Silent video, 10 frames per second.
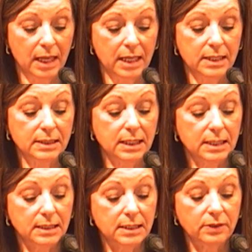His
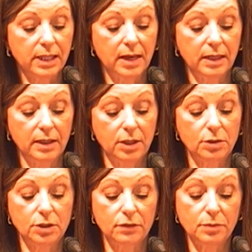thesis regarded the
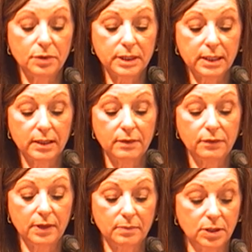use of music in the
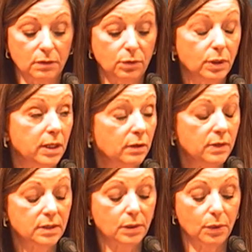films of Luchino
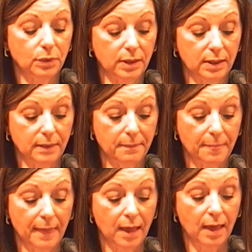Visconti.
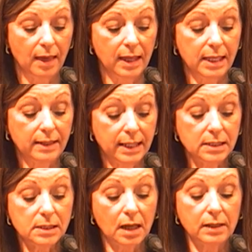He
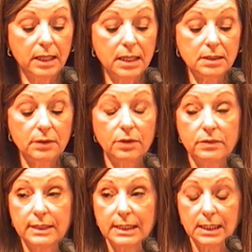then taught the history
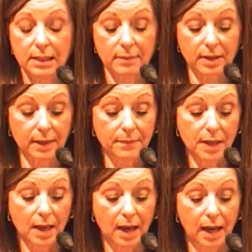of cinema
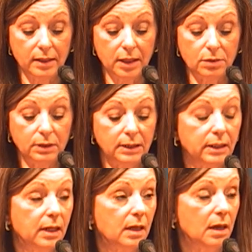at the
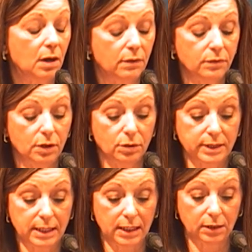Unitre of
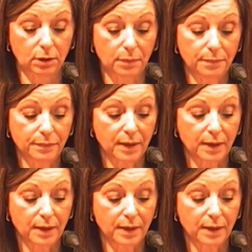Grosseto.